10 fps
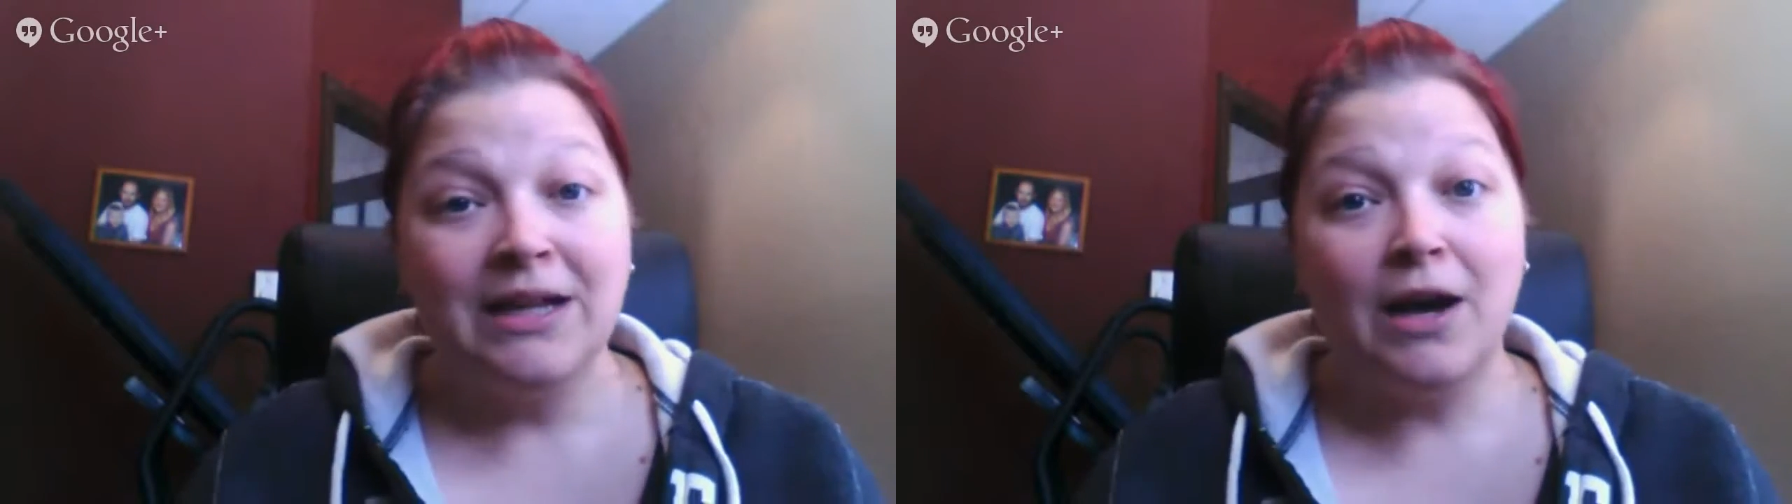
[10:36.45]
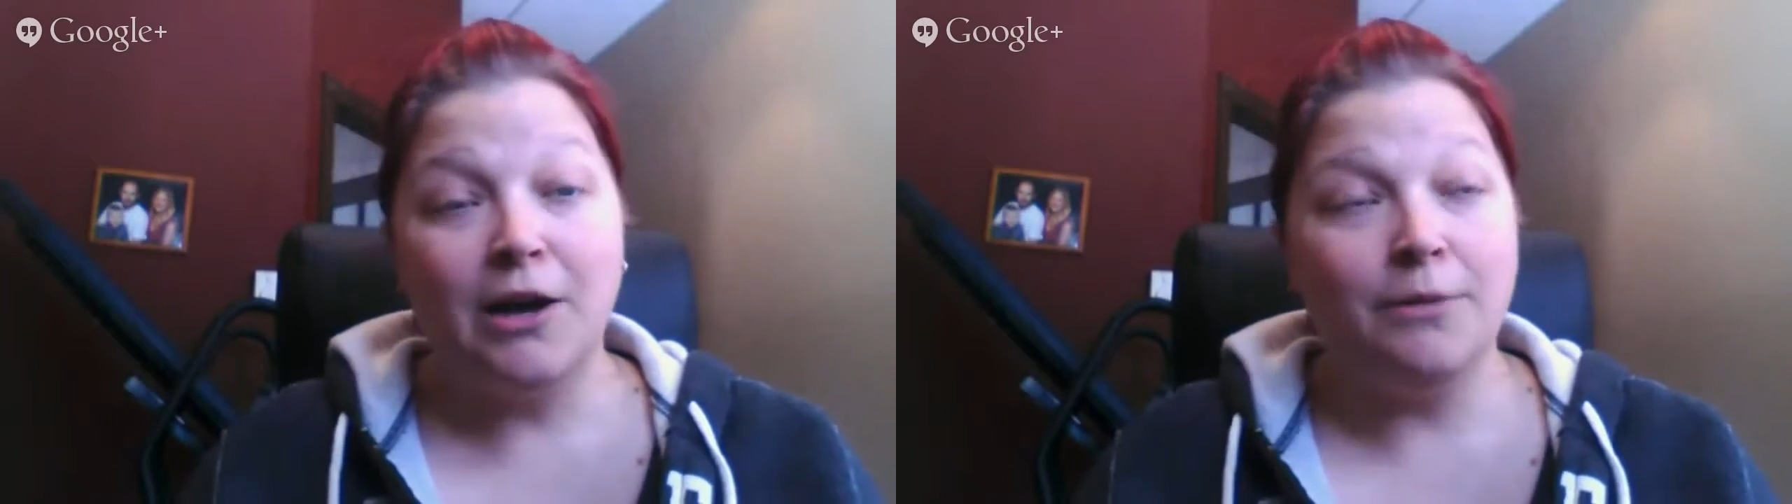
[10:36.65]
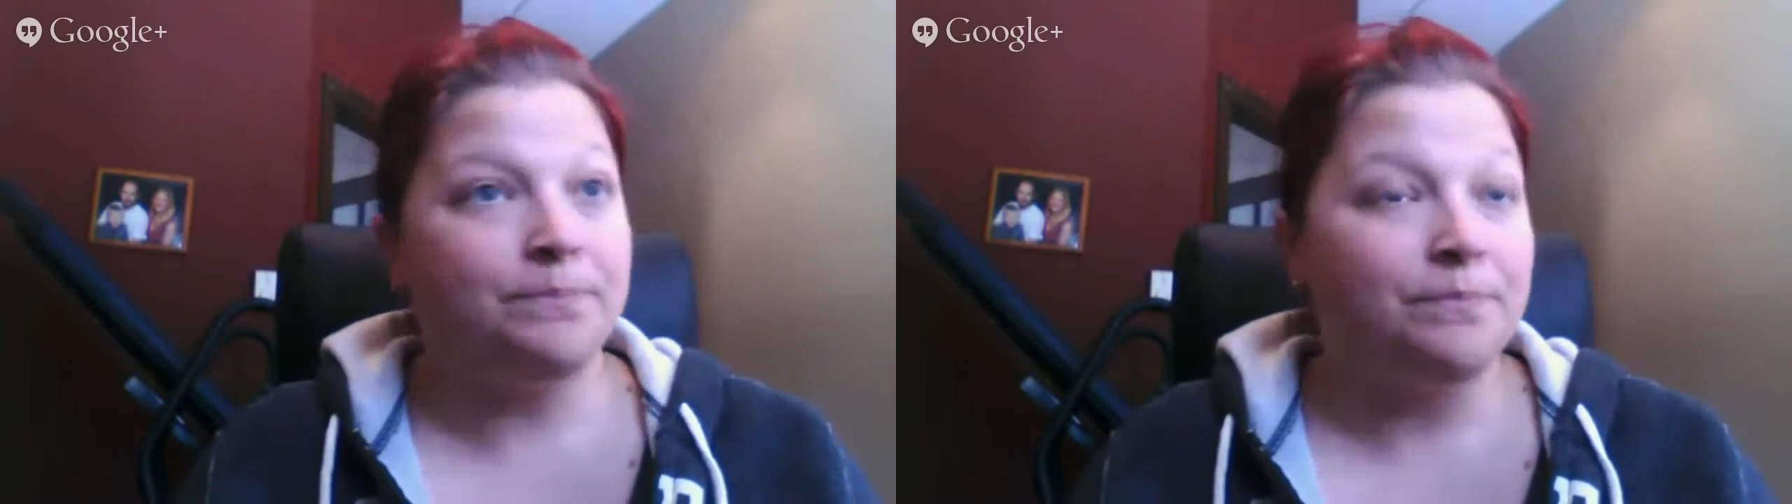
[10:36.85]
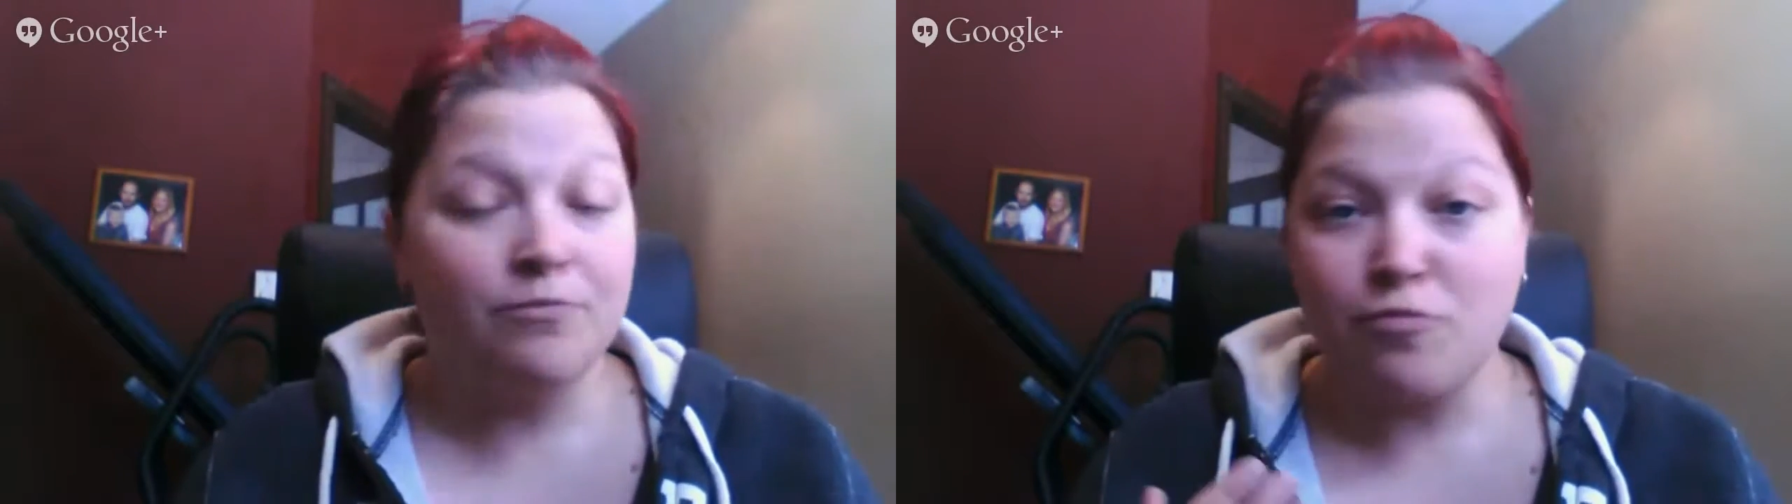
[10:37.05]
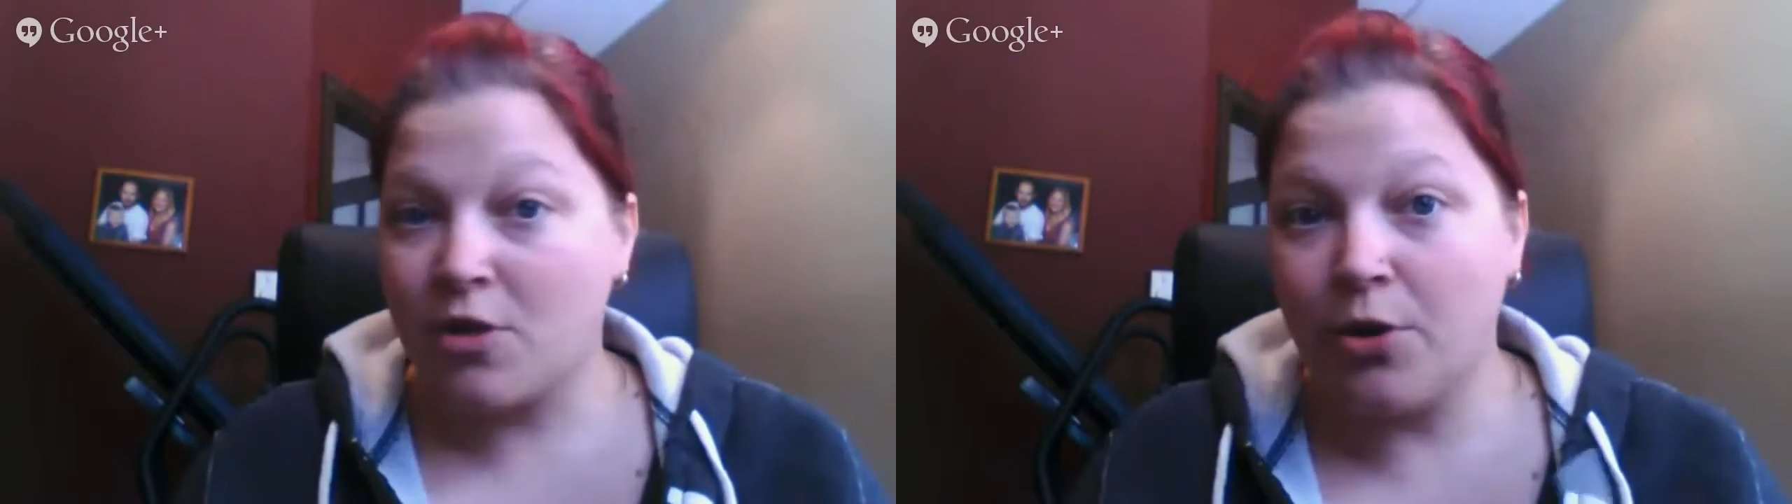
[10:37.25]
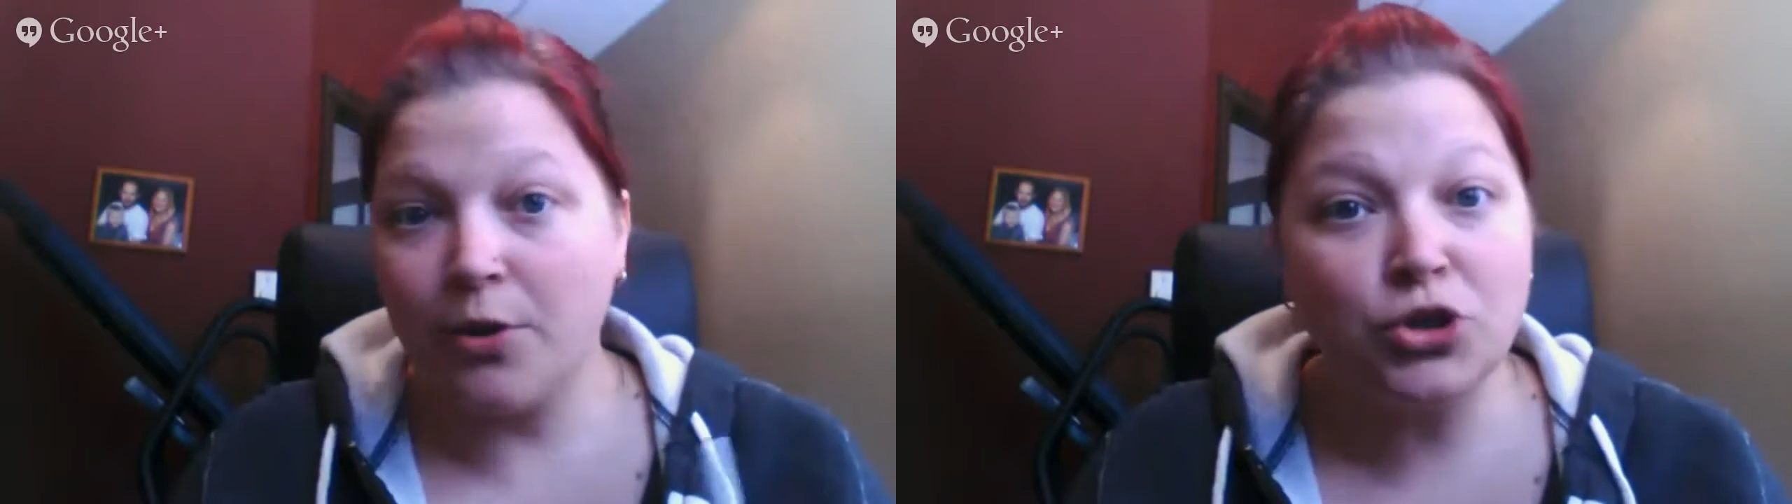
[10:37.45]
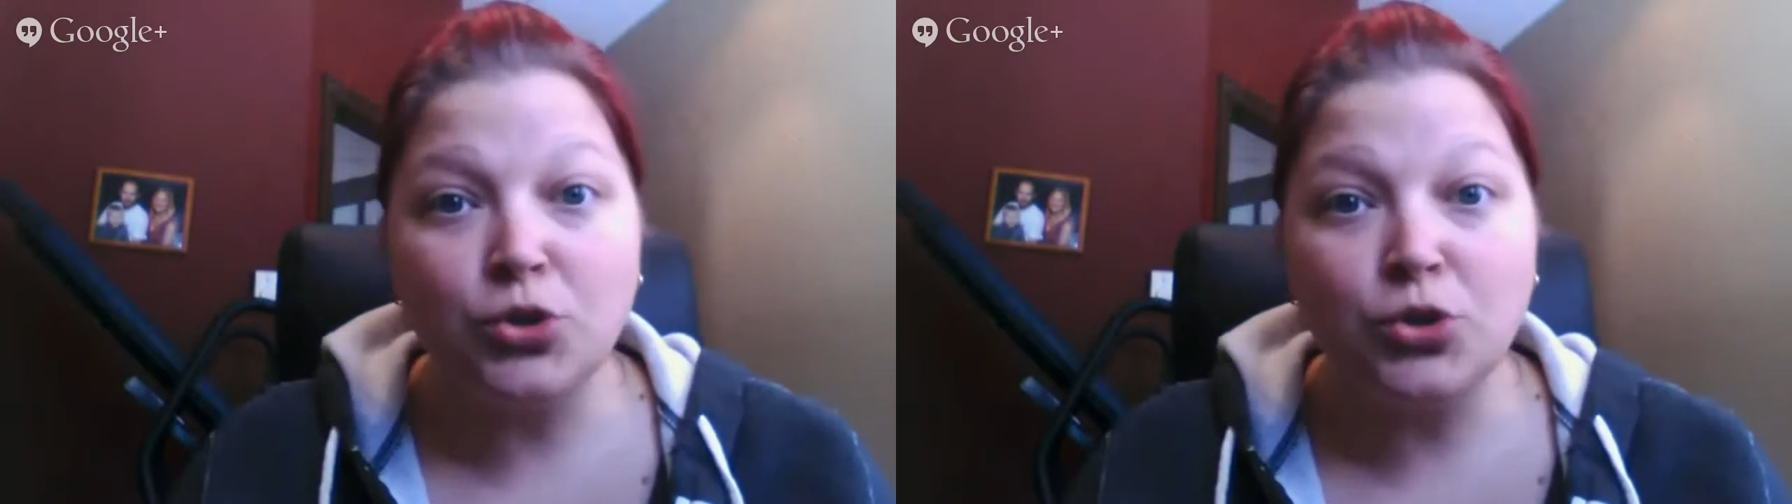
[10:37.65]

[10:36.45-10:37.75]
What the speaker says: go on